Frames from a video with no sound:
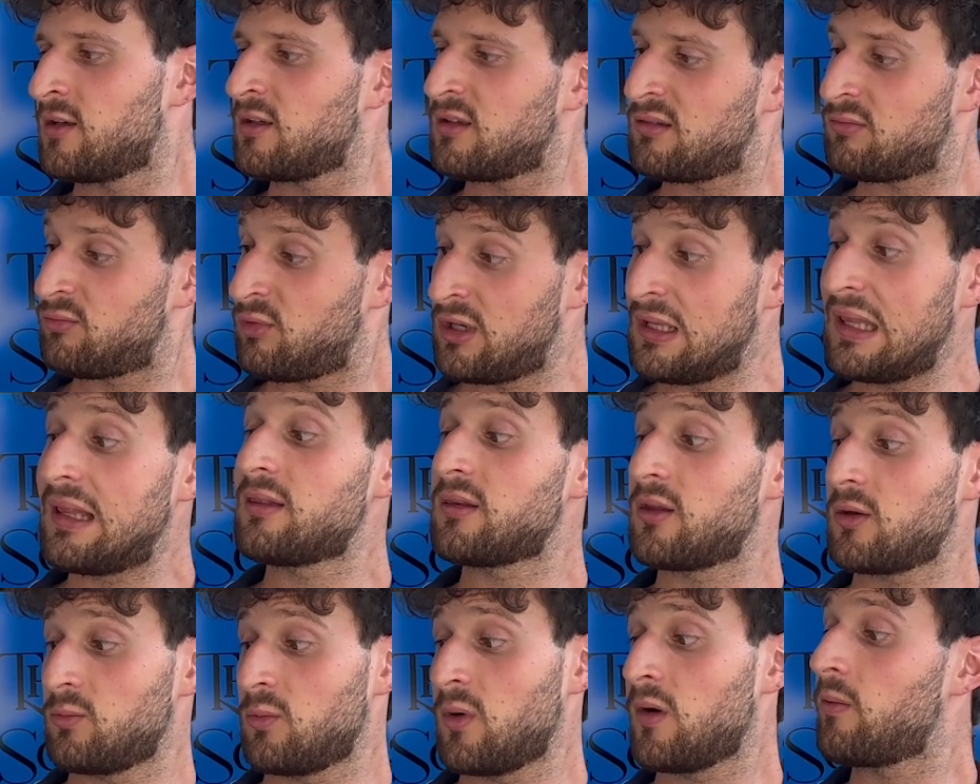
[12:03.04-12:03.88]

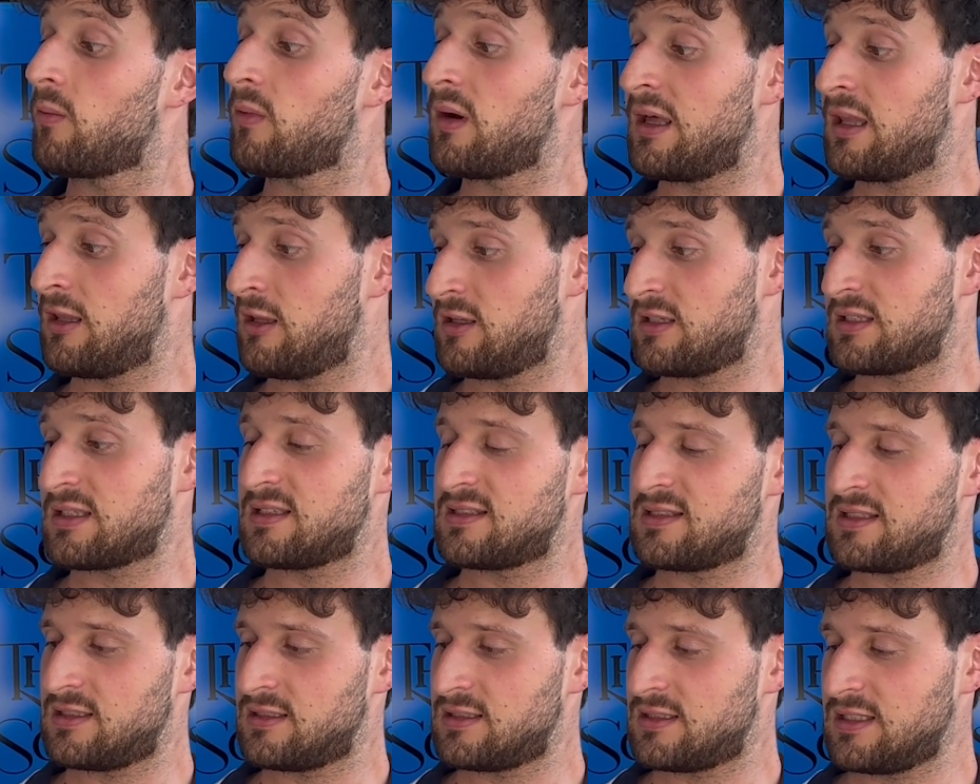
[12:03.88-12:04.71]
Ronaldo would wear this
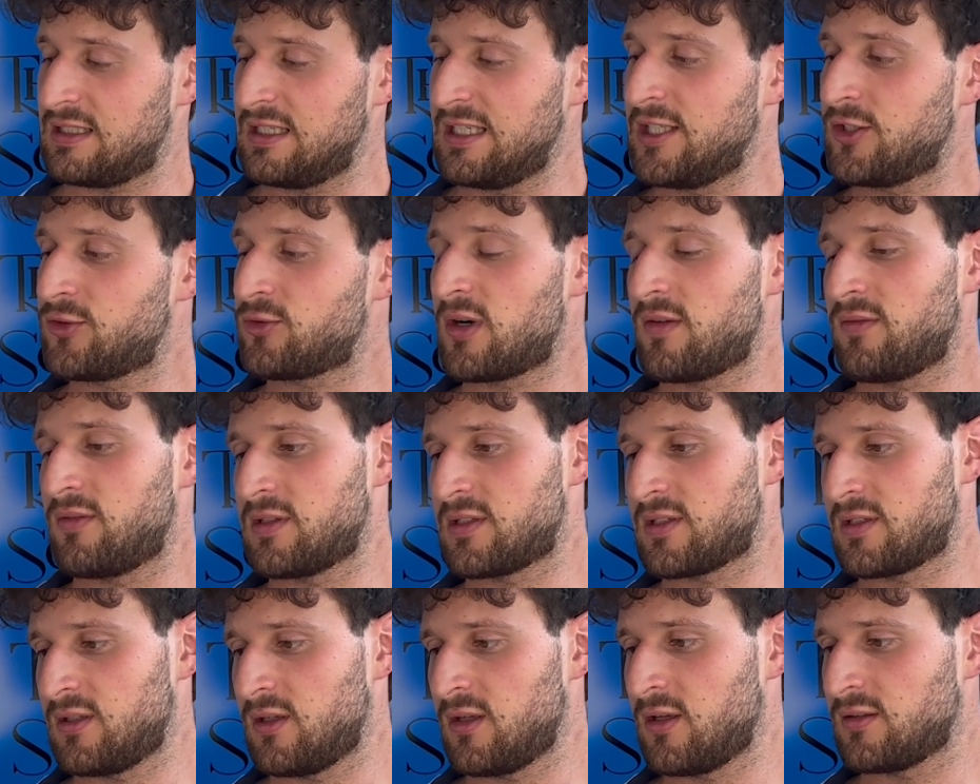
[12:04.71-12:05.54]
because he
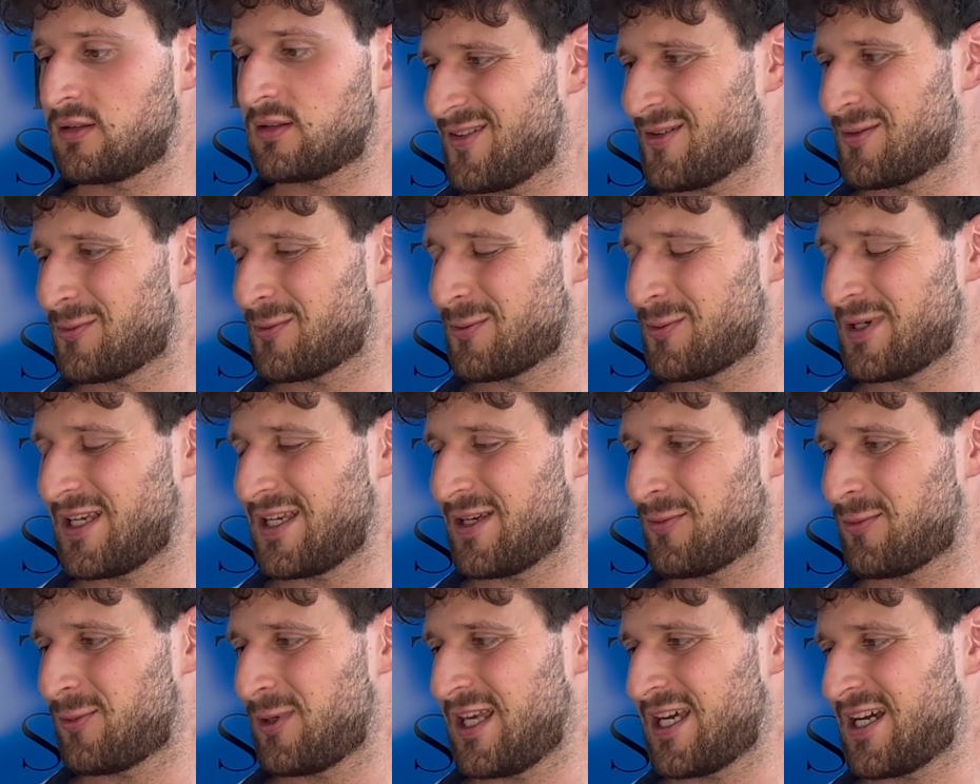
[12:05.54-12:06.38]
travels a lot.
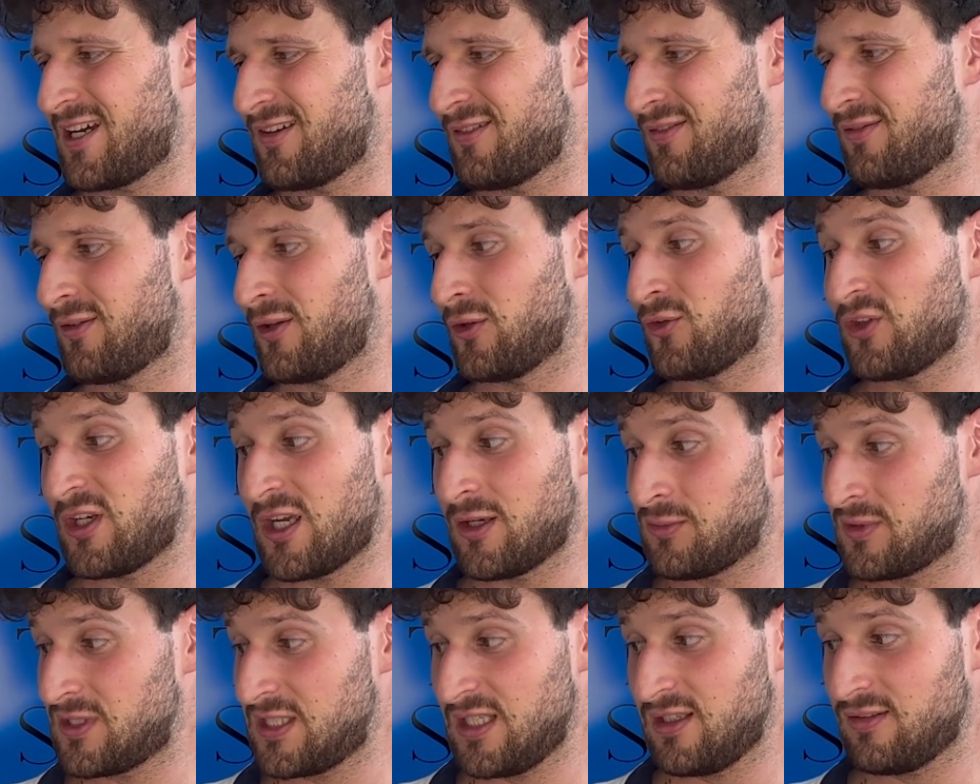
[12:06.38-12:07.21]
We have a
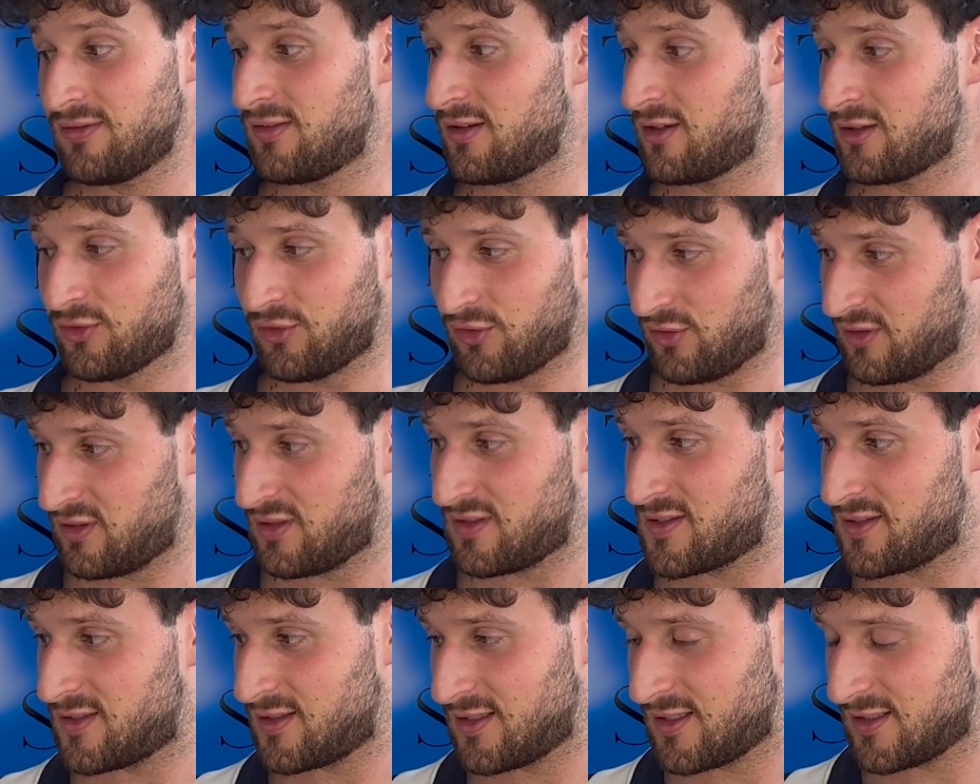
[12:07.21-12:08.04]
GMT function,
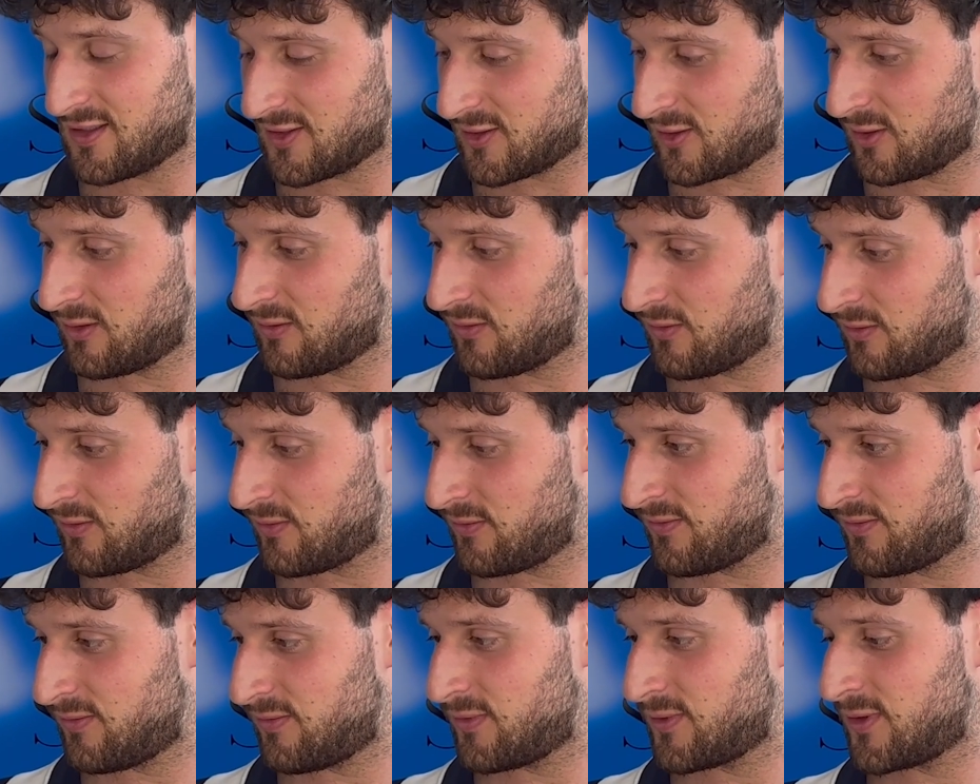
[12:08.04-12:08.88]
so that's good
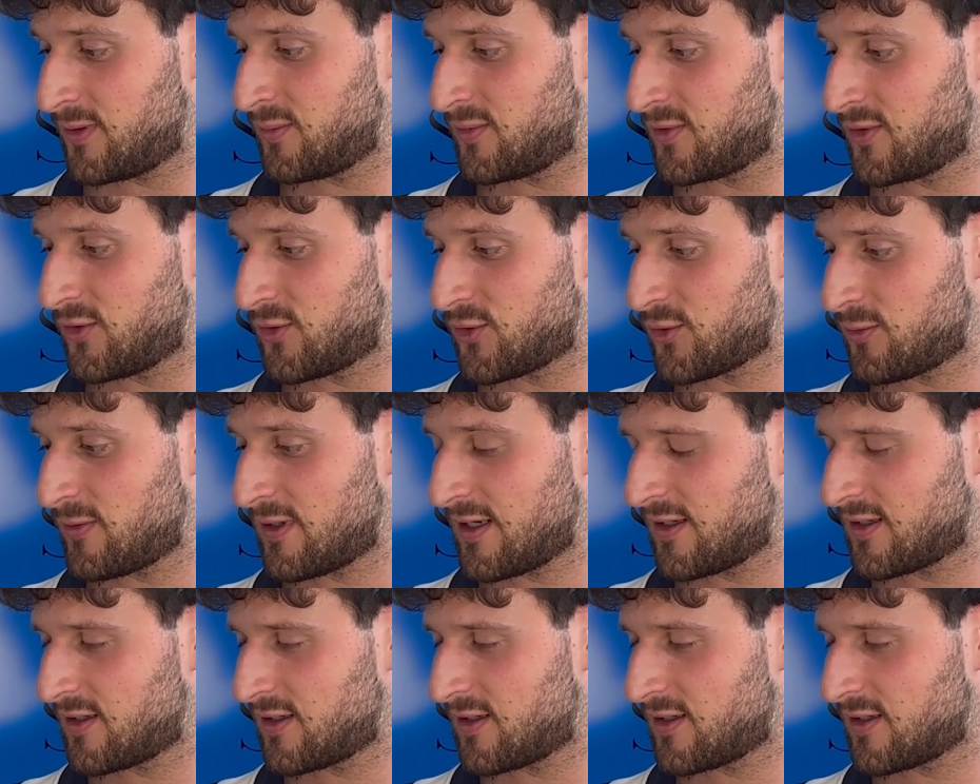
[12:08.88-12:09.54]
for him to track.